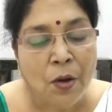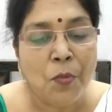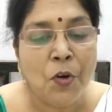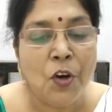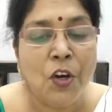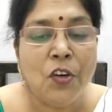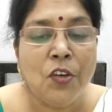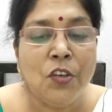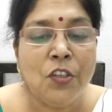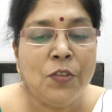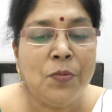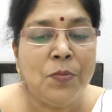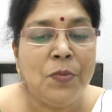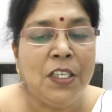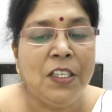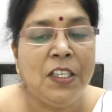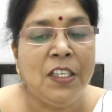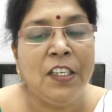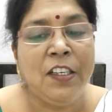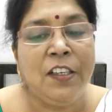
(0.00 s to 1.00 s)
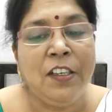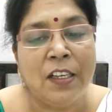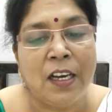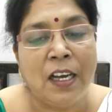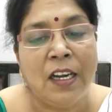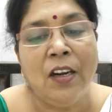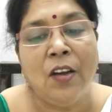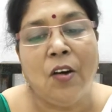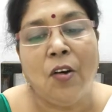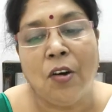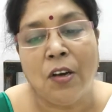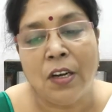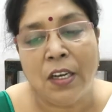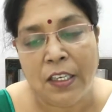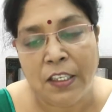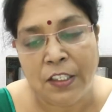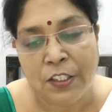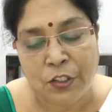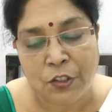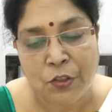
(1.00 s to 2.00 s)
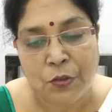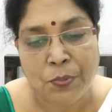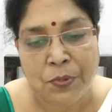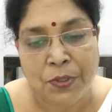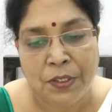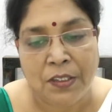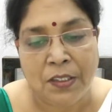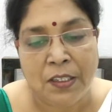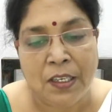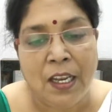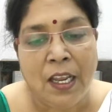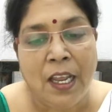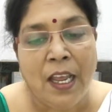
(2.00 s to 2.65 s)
moros meaning dull or stupid.